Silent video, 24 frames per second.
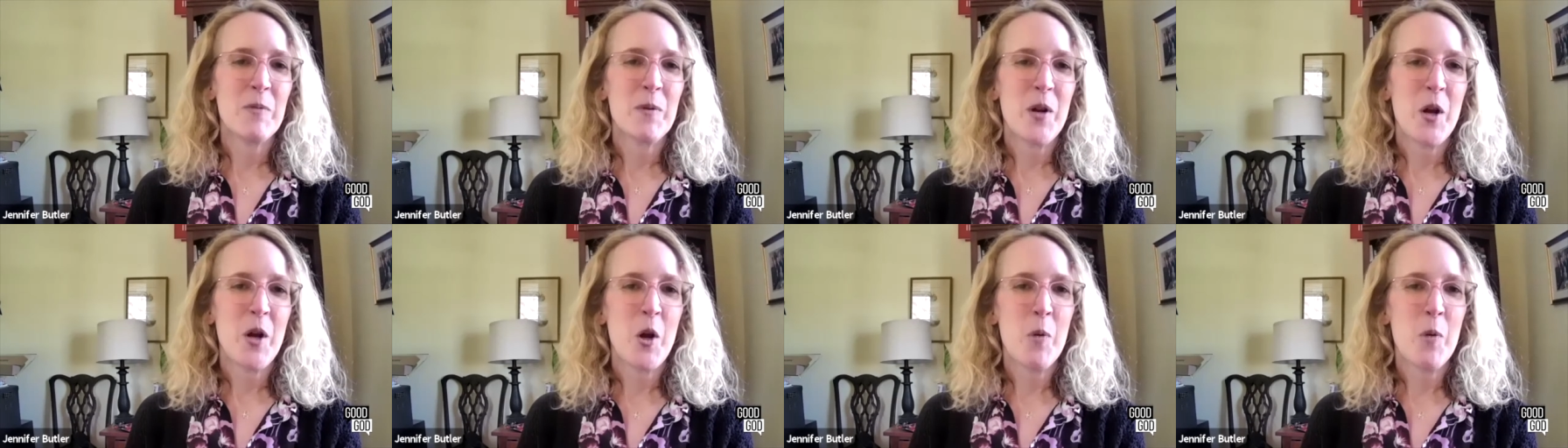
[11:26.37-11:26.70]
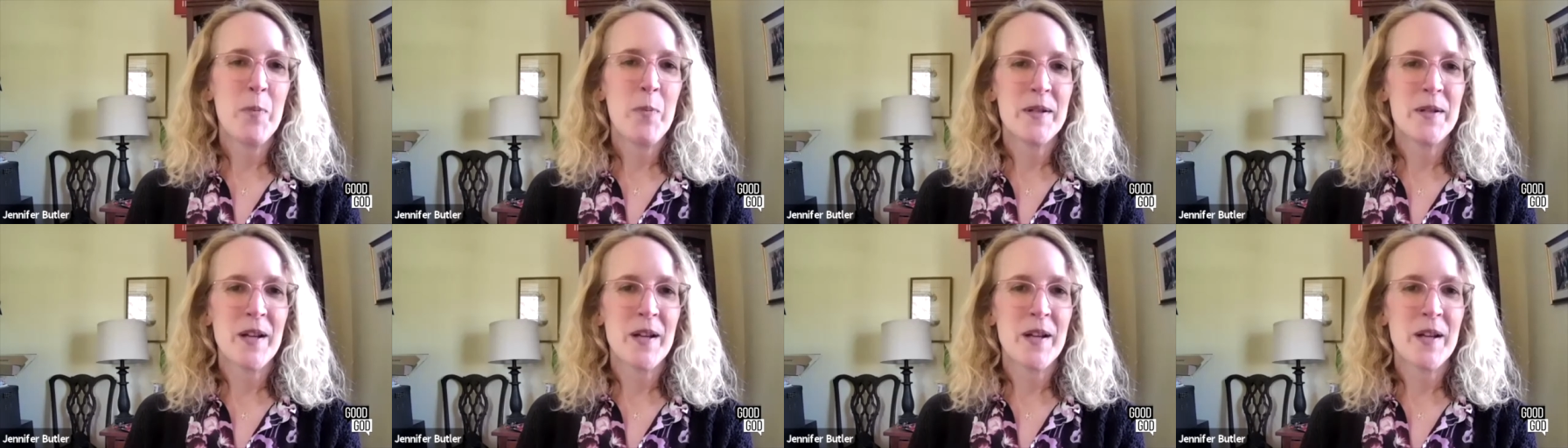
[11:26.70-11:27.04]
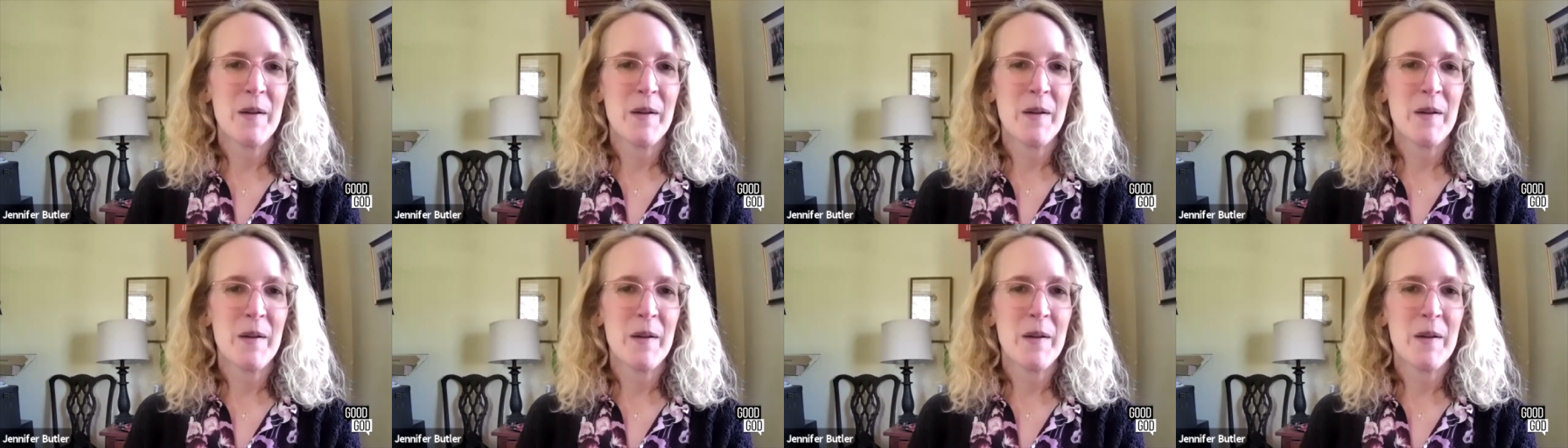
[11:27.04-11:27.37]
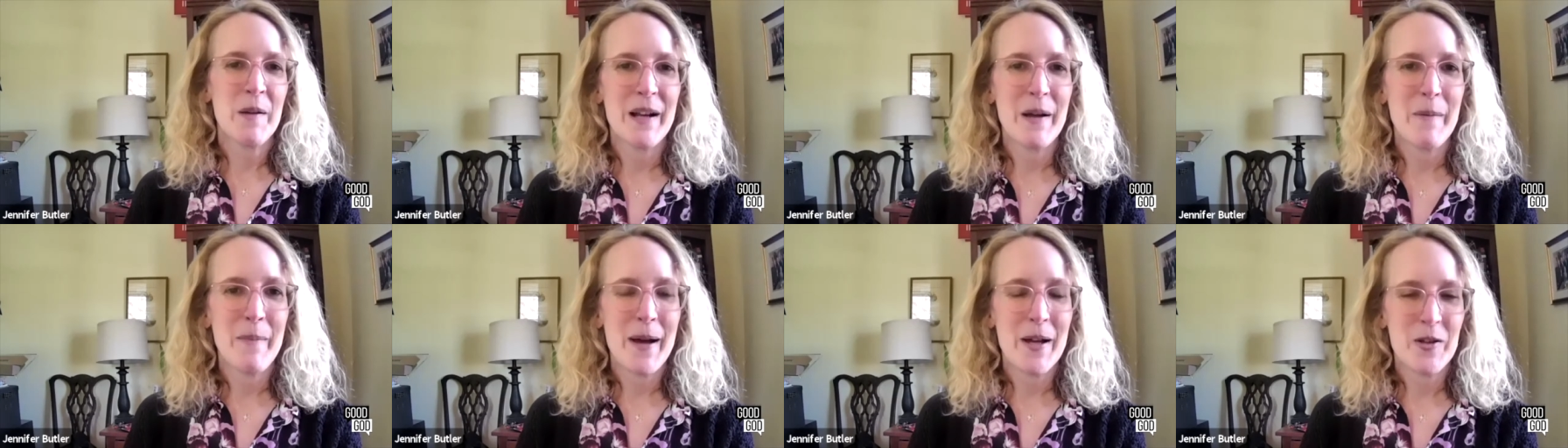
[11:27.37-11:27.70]
what hope is all
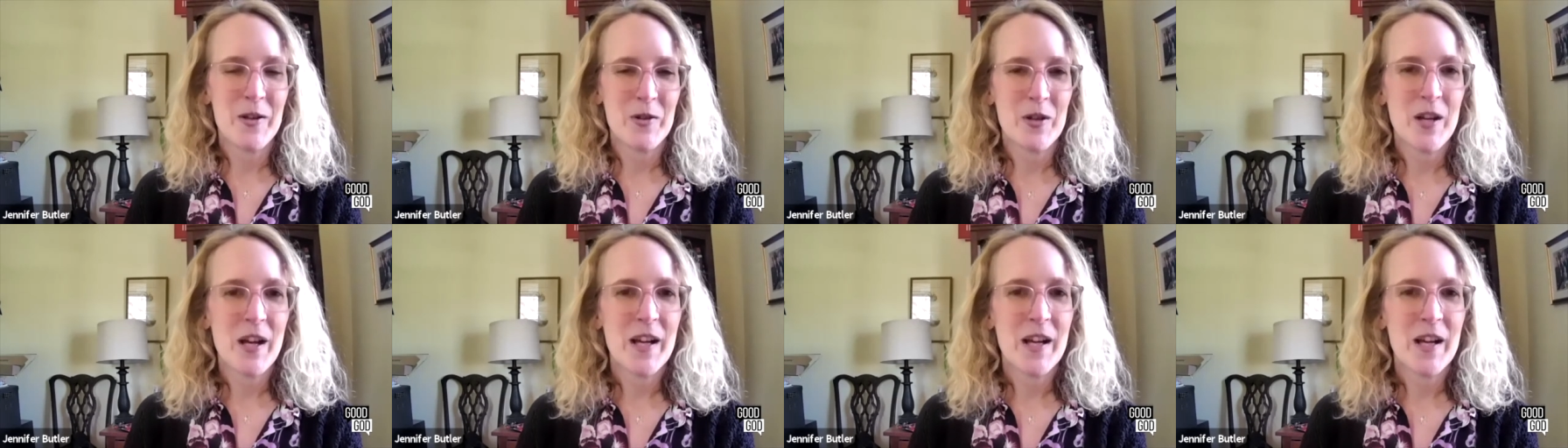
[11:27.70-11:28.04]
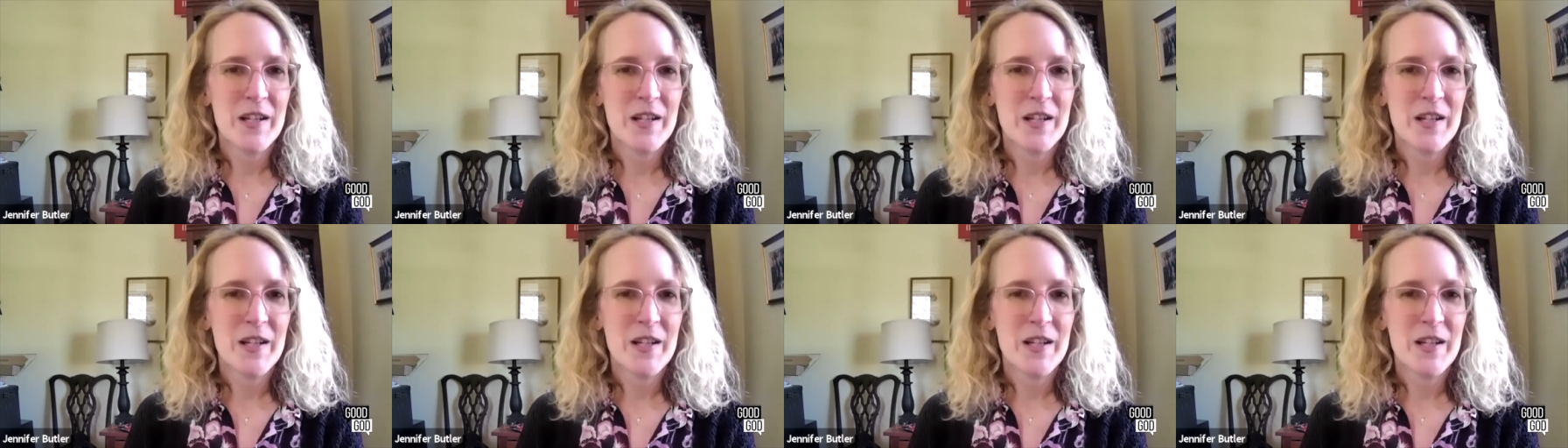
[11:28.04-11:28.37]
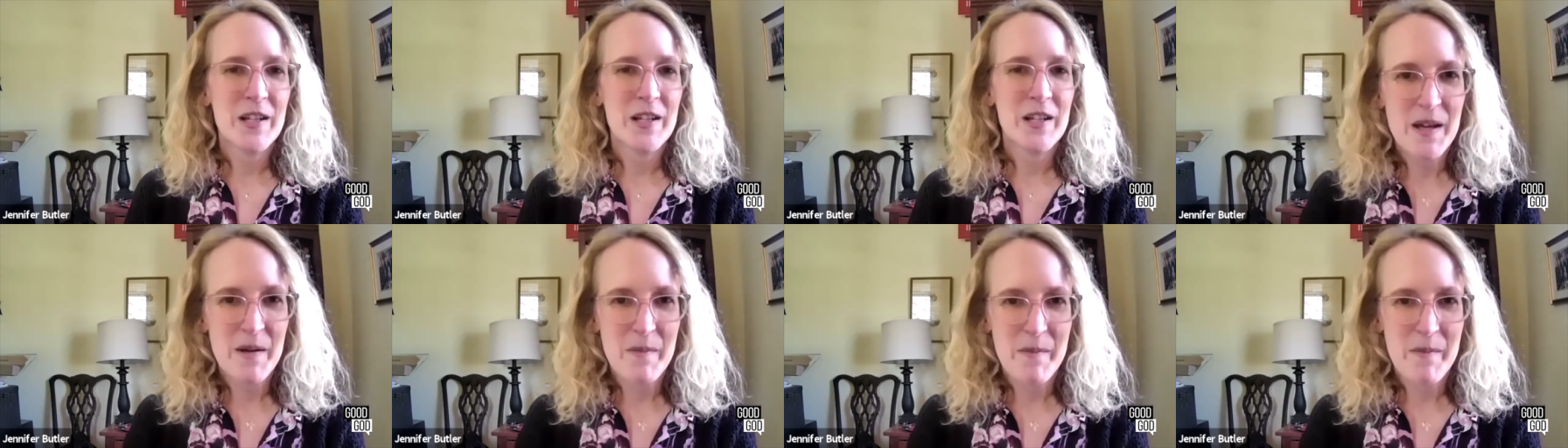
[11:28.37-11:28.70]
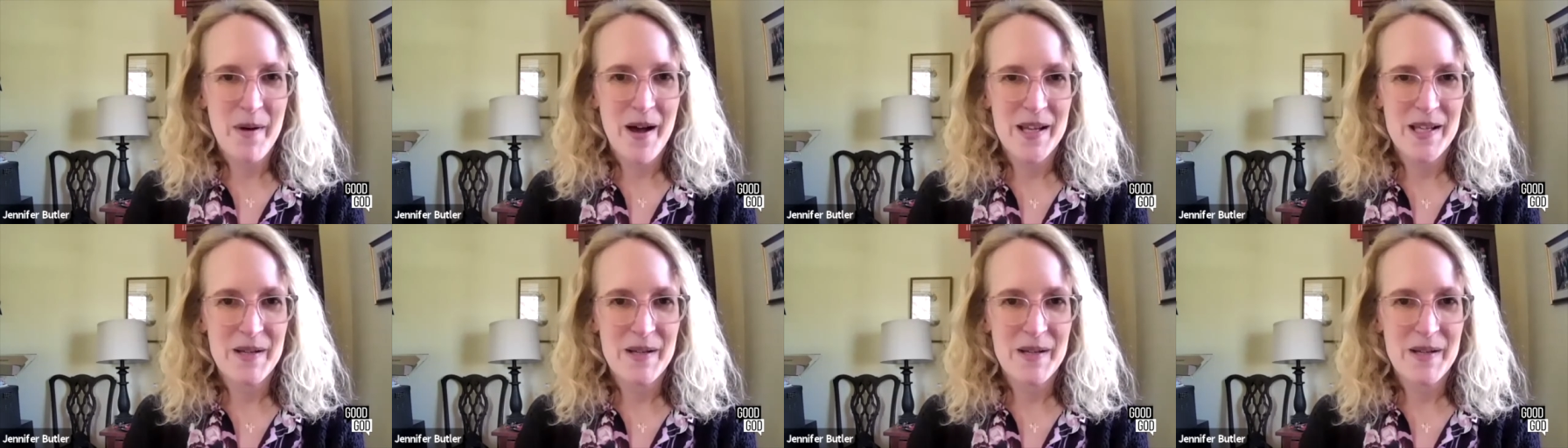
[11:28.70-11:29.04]
about achieving the
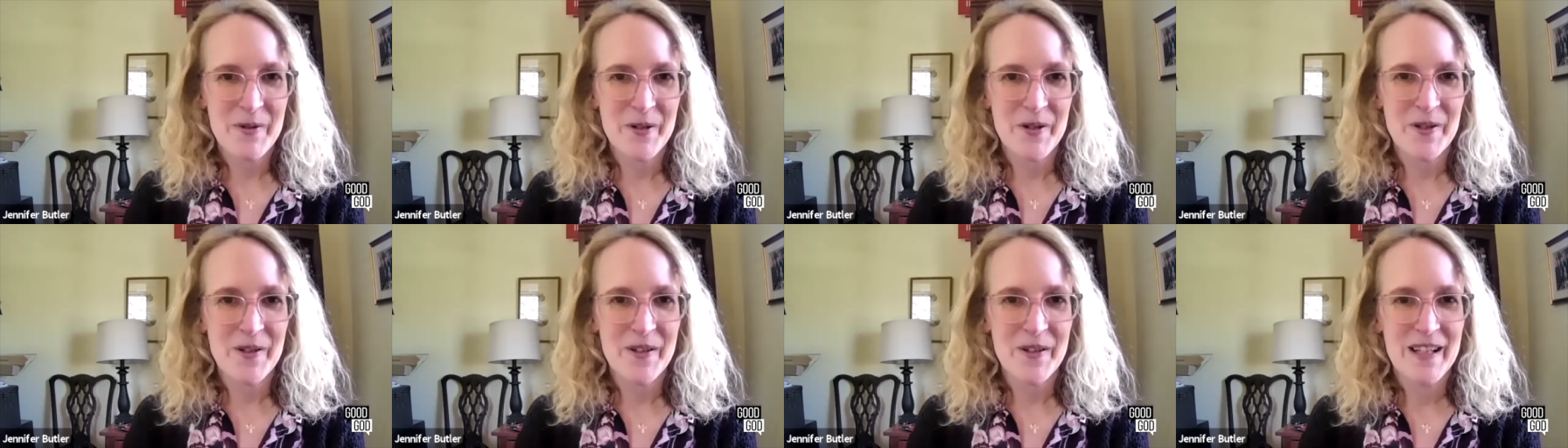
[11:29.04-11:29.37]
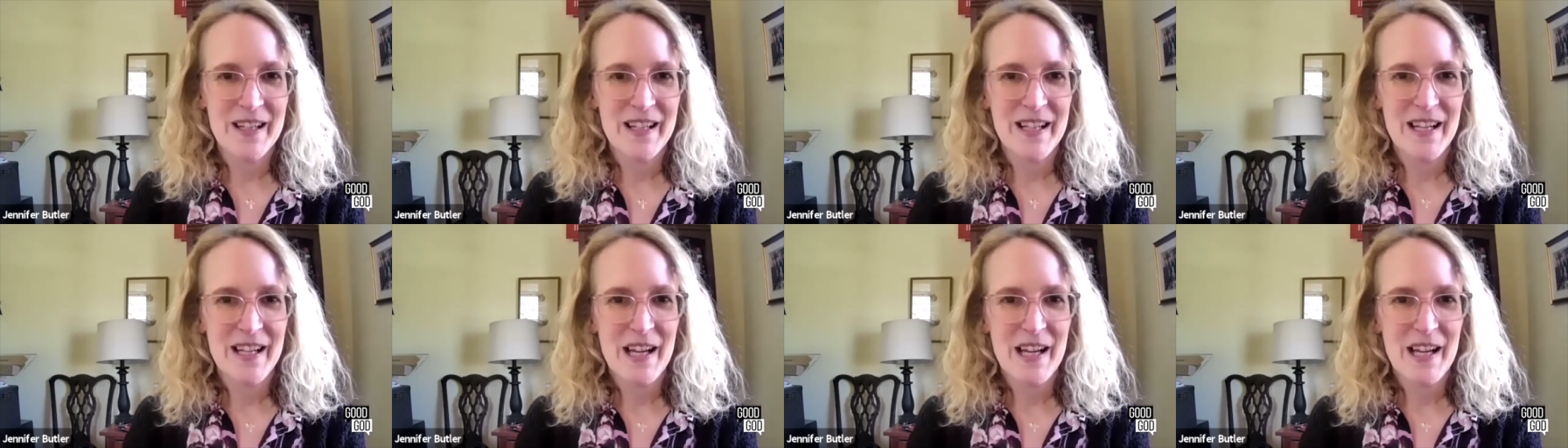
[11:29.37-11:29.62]
impossible